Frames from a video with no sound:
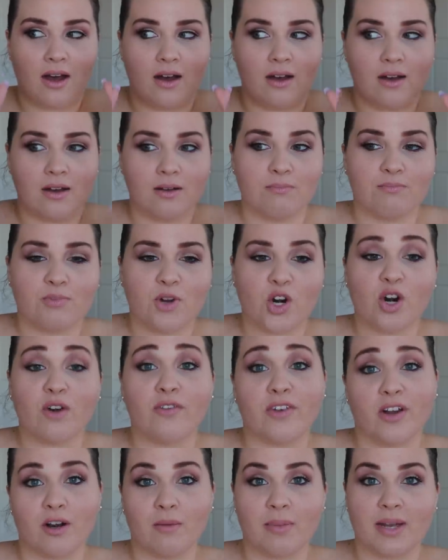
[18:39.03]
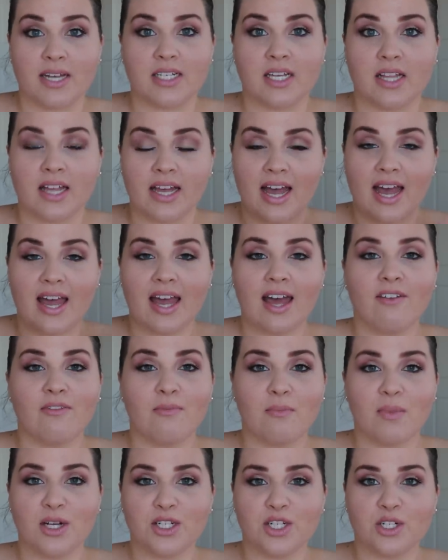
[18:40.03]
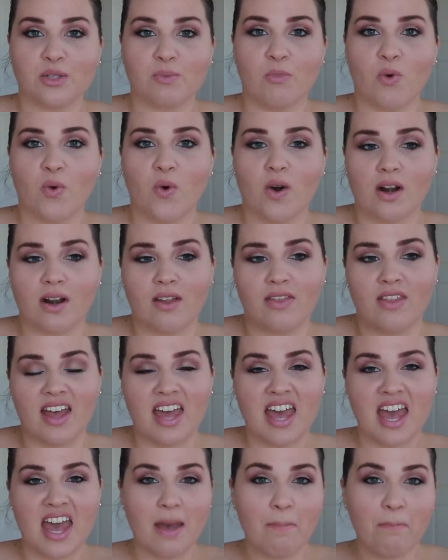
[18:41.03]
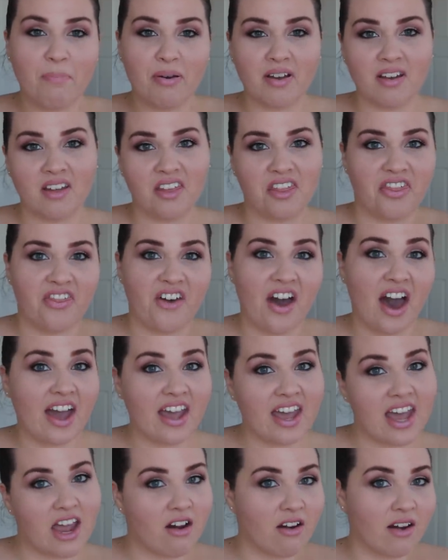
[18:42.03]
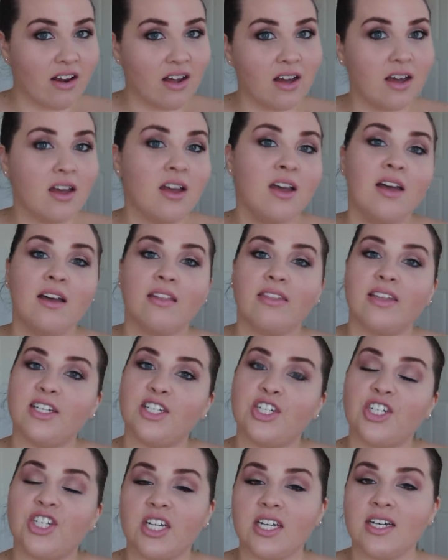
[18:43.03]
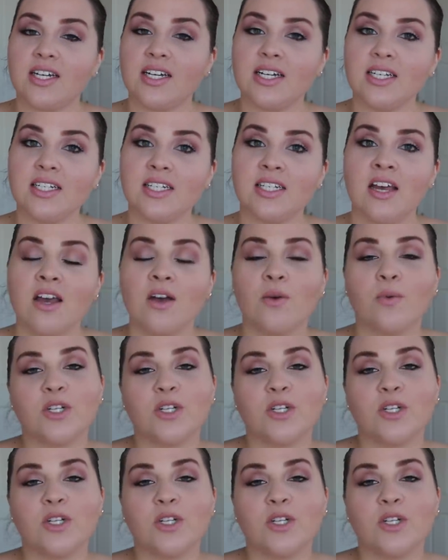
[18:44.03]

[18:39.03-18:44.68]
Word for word: curvier basically. I have much more in the hip thigh area than she does,